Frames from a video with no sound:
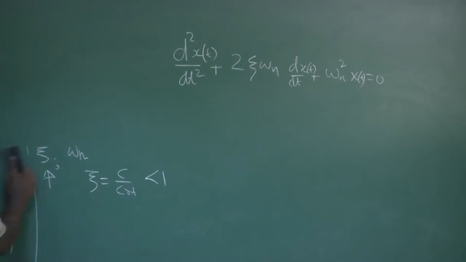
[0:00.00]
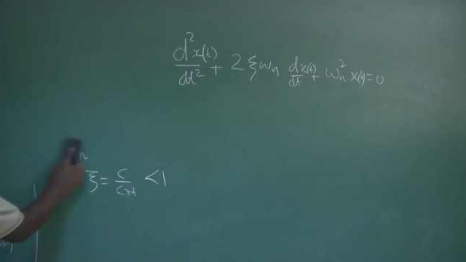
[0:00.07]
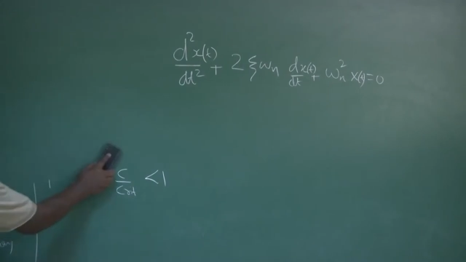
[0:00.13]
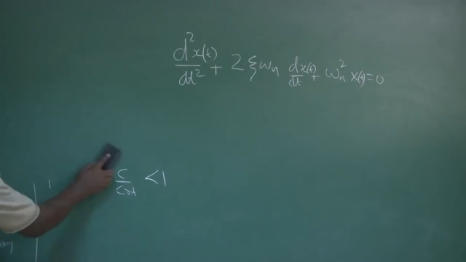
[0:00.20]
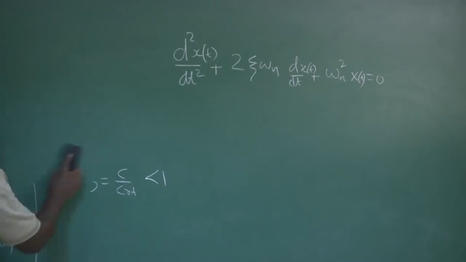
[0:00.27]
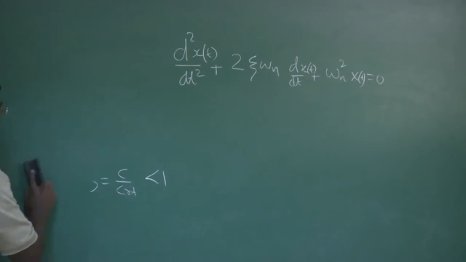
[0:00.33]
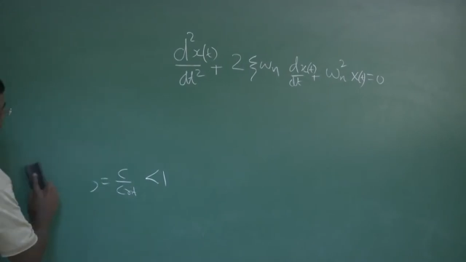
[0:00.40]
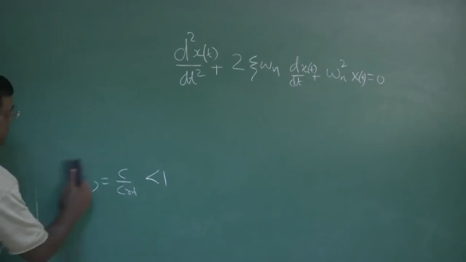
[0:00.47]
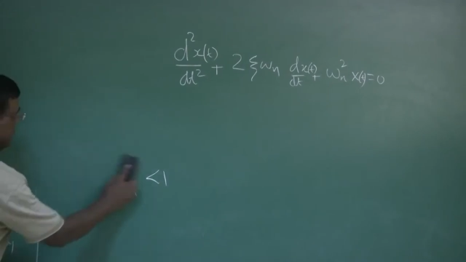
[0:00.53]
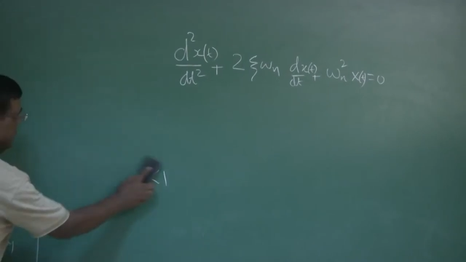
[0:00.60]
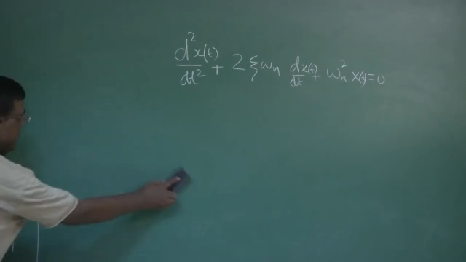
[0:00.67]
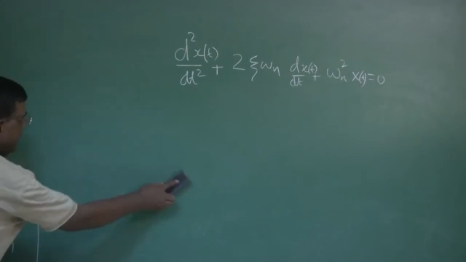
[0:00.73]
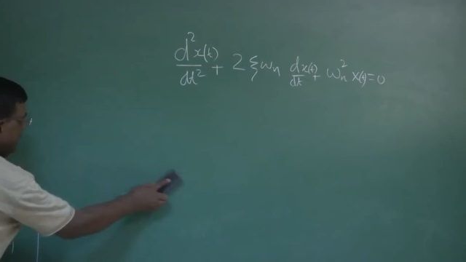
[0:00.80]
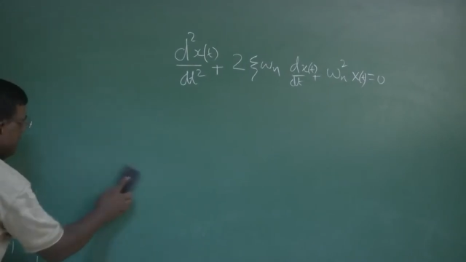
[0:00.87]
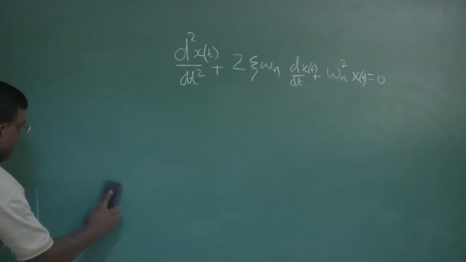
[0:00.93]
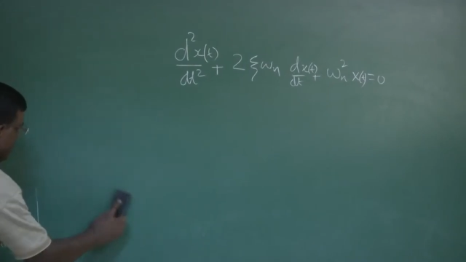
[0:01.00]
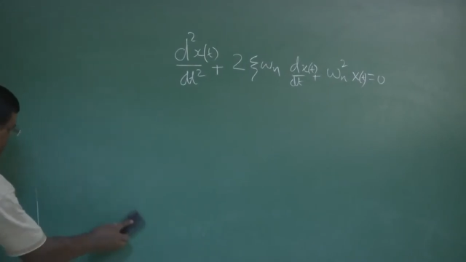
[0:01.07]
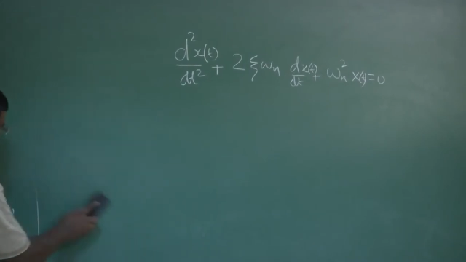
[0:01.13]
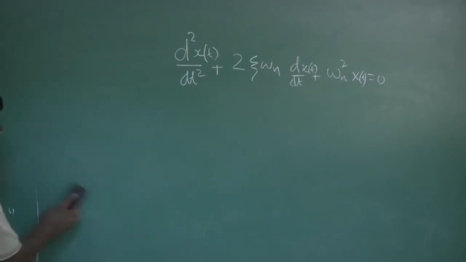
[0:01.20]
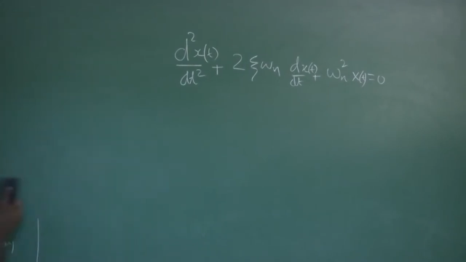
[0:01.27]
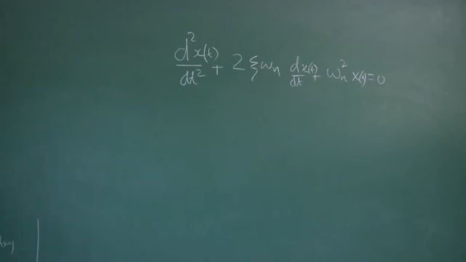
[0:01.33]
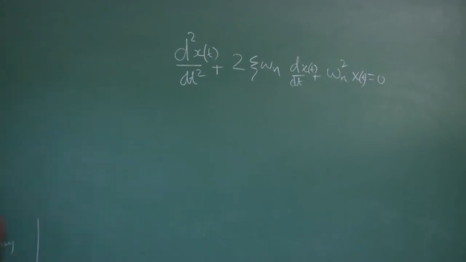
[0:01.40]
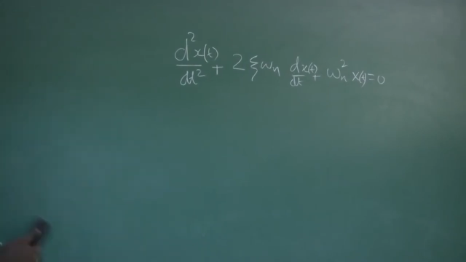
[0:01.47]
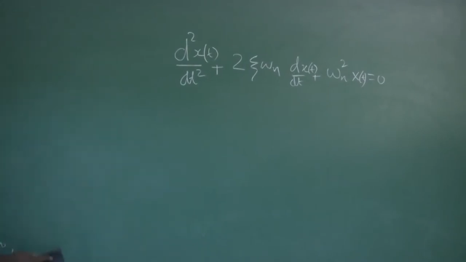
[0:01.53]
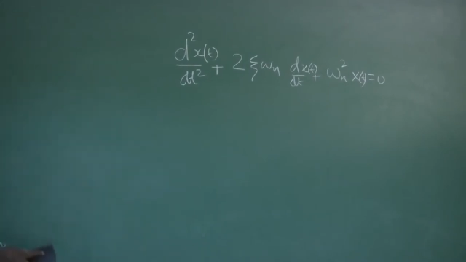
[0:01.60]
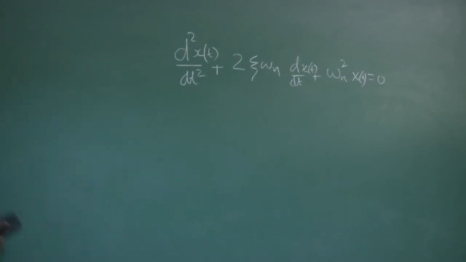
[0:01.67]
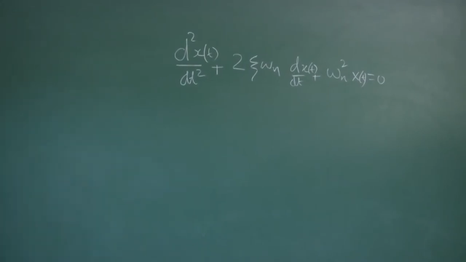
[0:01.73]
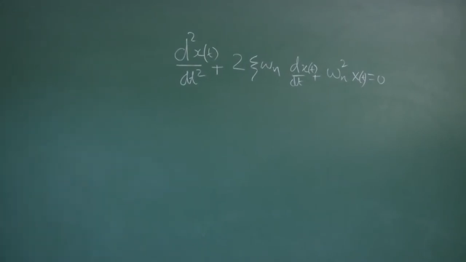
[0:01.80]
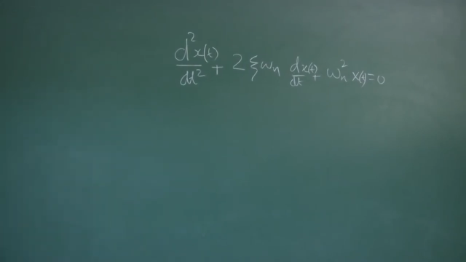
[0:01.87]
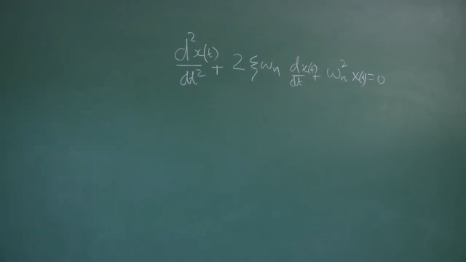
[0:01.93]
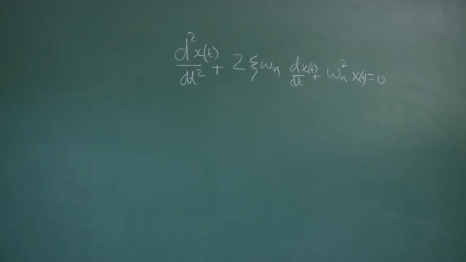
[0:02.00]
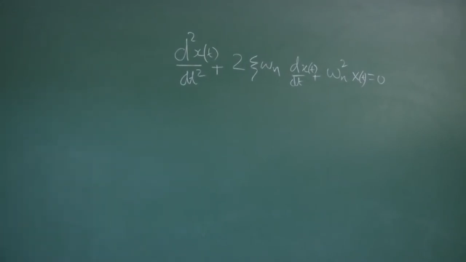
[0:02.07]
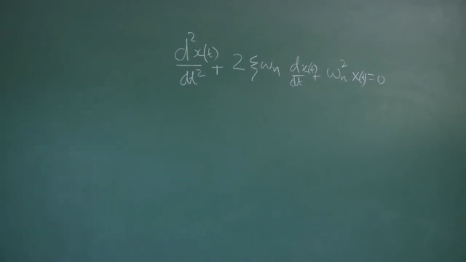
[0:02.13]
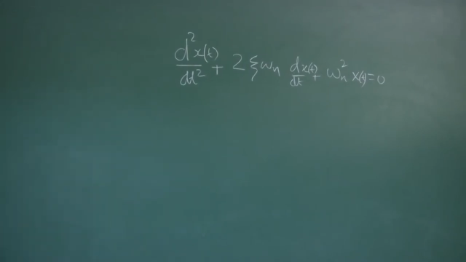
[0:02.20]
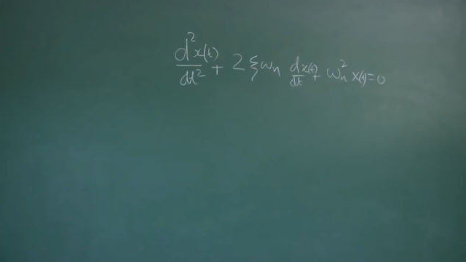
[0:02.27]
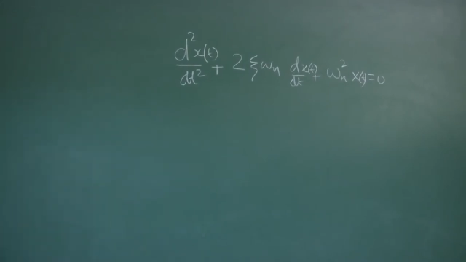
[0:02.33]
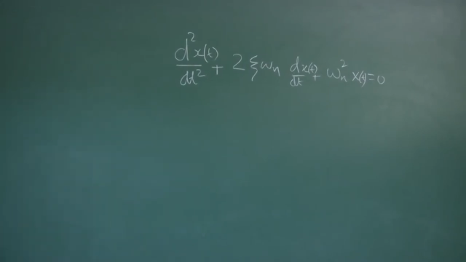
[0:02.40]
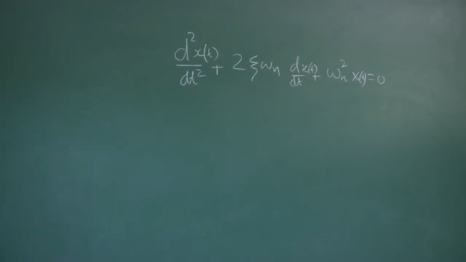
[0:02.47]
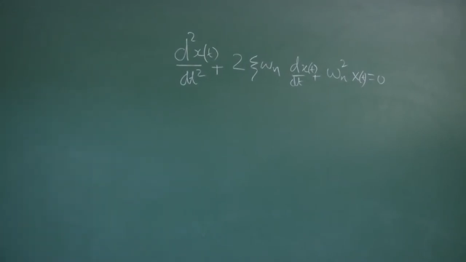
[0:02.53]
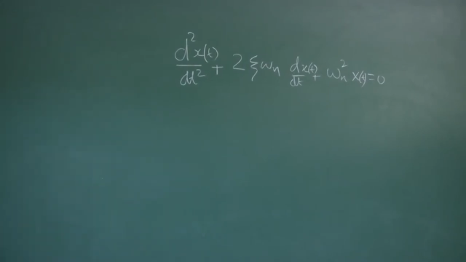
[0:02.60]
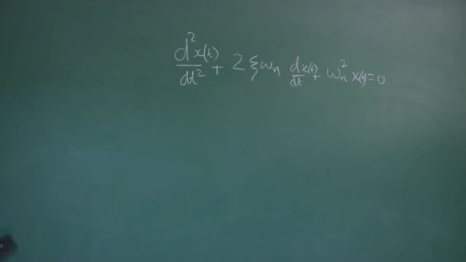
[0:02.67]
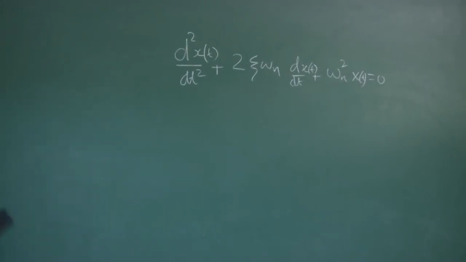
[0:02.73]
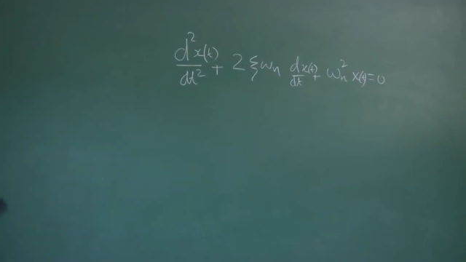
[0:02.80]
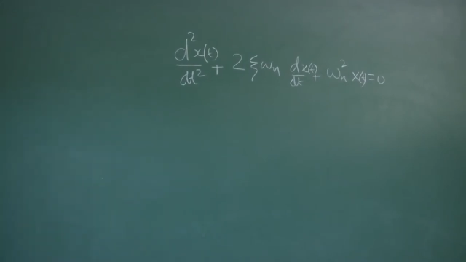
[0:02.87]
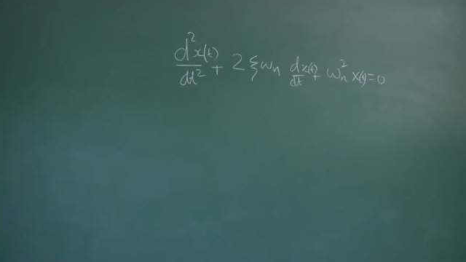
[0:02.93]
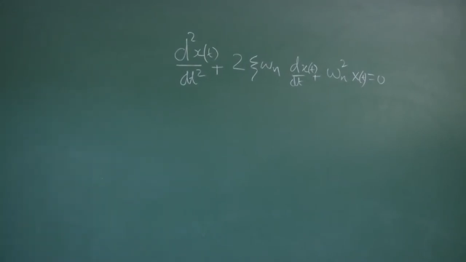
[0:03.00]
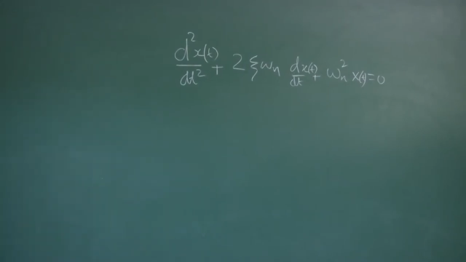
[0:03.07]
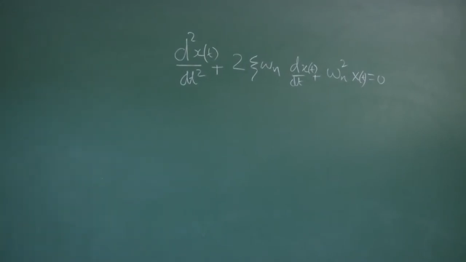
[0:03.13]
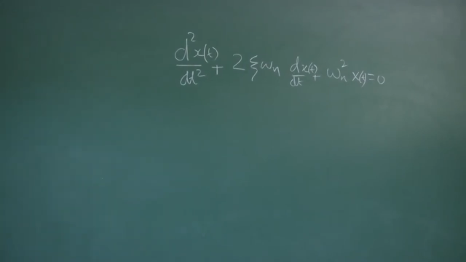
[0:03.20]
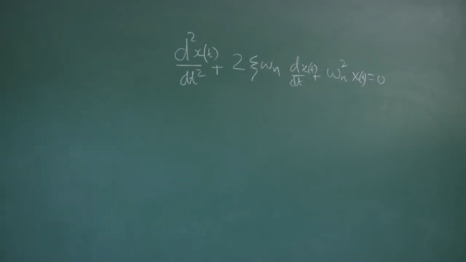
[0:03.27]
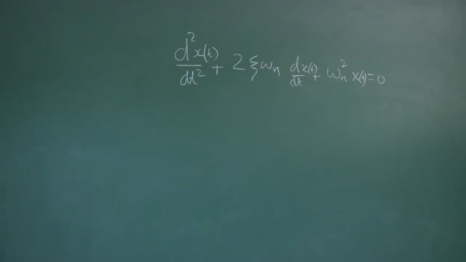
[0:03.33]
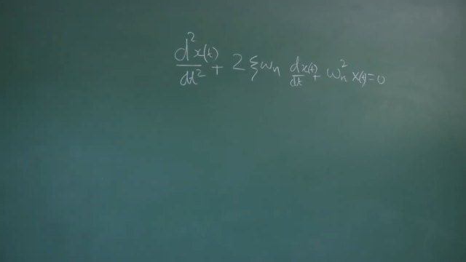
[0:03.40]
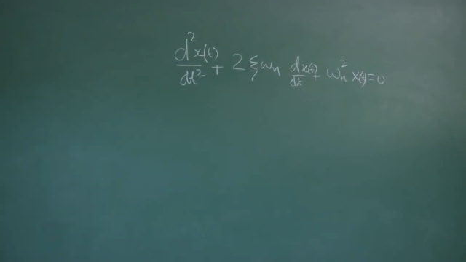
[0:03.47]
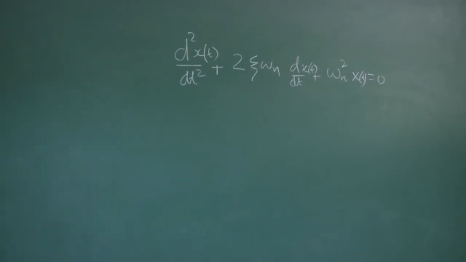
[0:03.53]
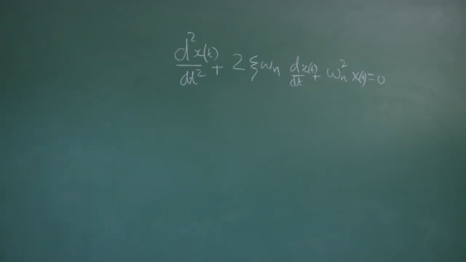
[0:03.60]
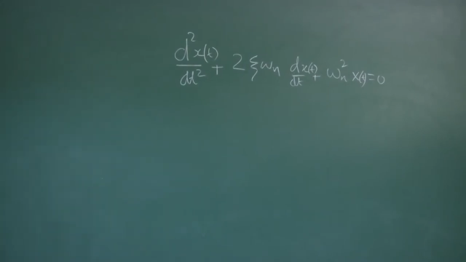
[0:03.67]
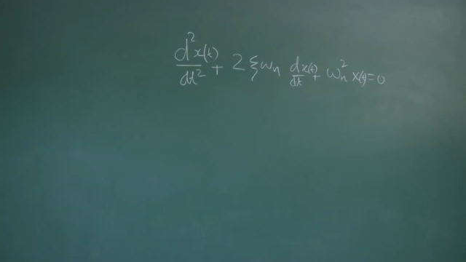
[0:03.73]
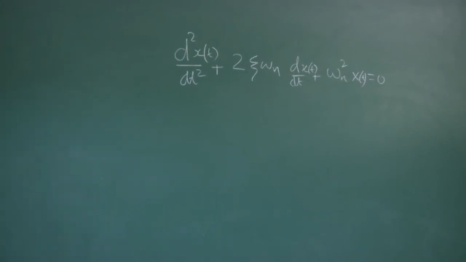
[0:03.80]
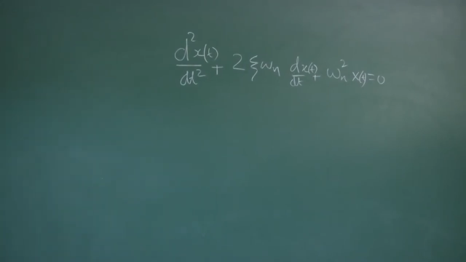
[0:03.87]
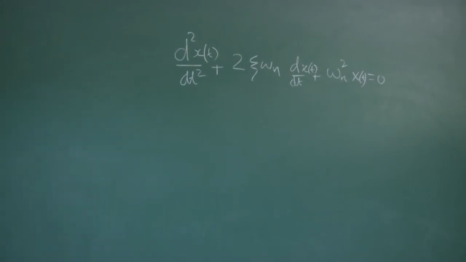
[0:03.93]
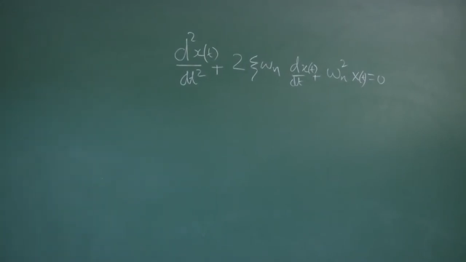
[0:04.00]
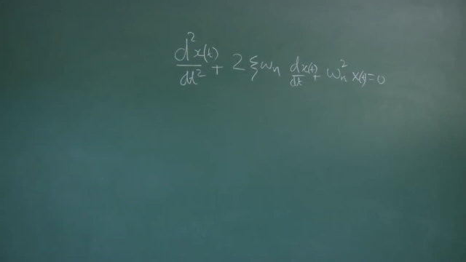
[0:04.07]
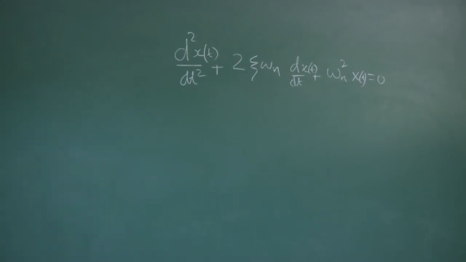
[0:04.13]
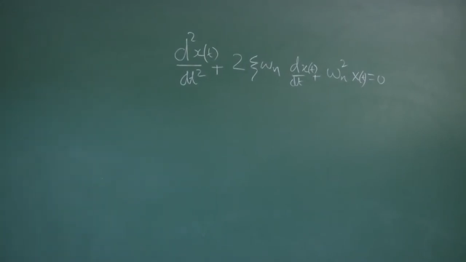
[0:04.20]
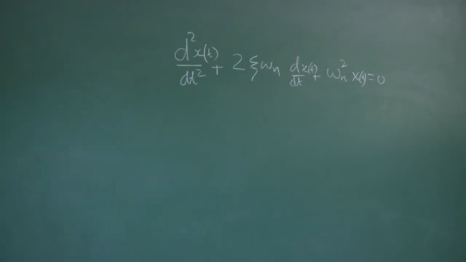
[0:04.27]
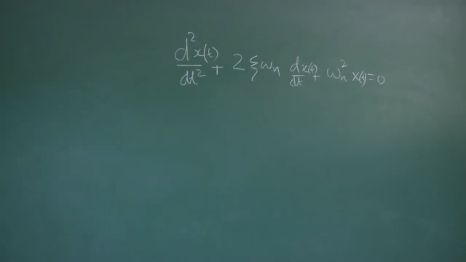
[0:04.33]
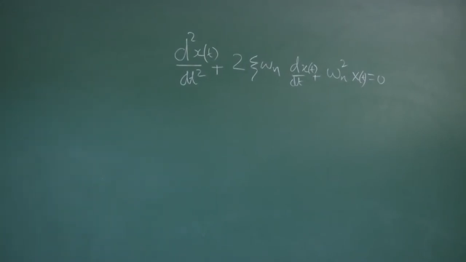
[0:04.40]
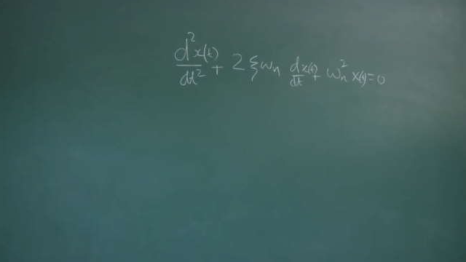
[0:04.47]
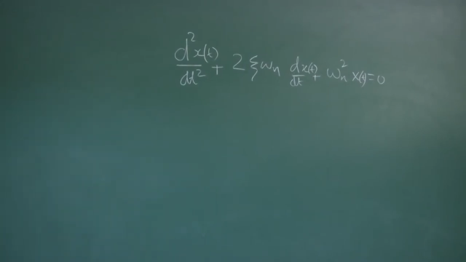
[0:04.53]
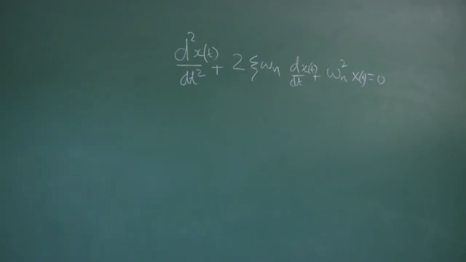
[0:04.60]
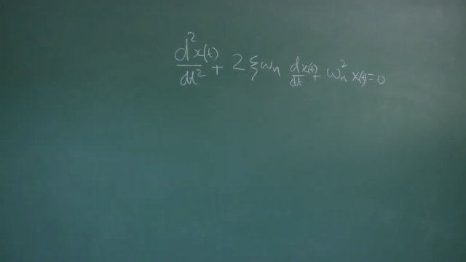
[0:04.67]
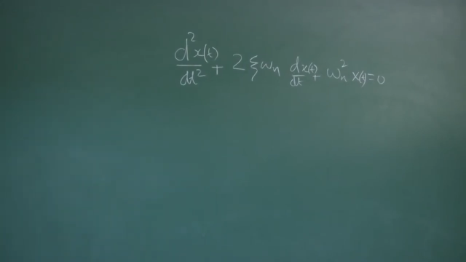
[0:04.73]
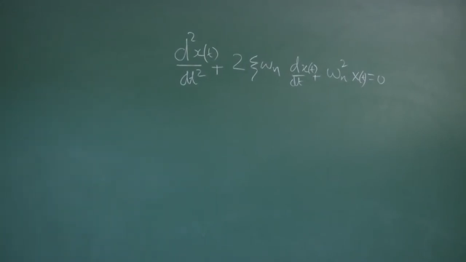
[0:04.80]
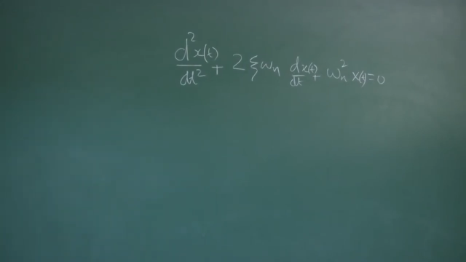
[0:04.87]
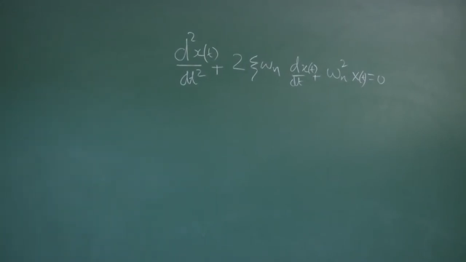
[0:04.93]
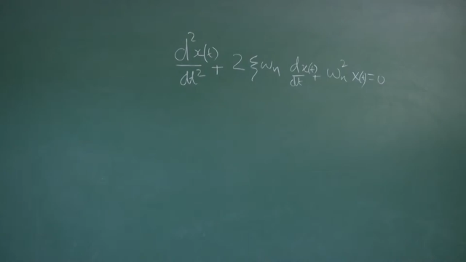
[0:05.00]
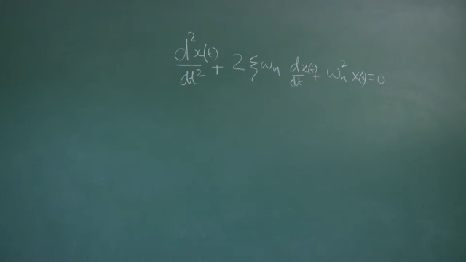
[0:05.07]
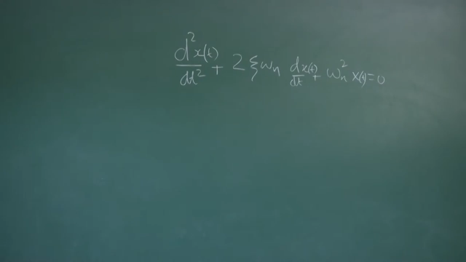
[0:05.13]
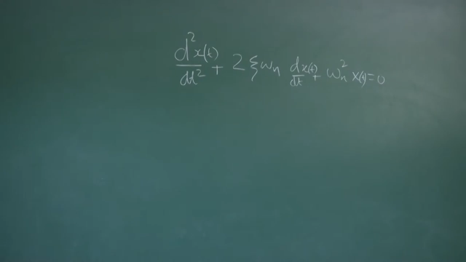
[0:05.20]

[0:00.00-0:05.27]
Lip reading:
(no speaker visible)